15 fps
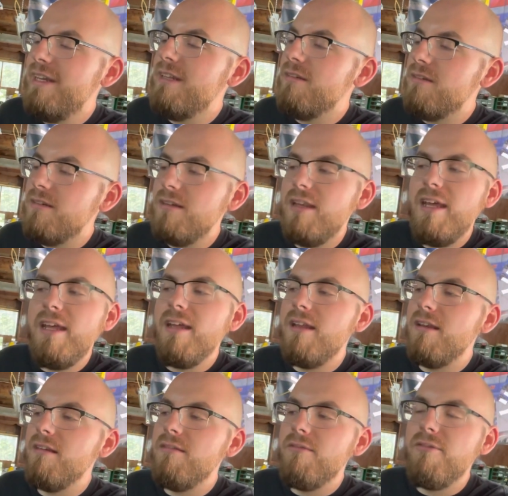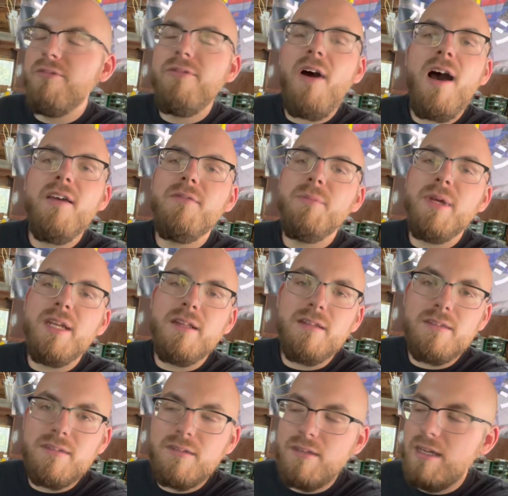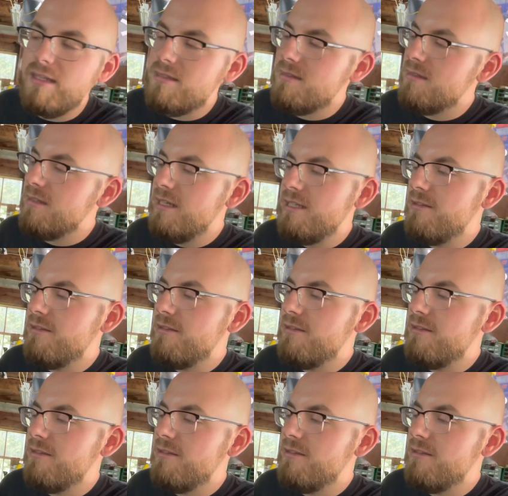it in 5 minutes. It's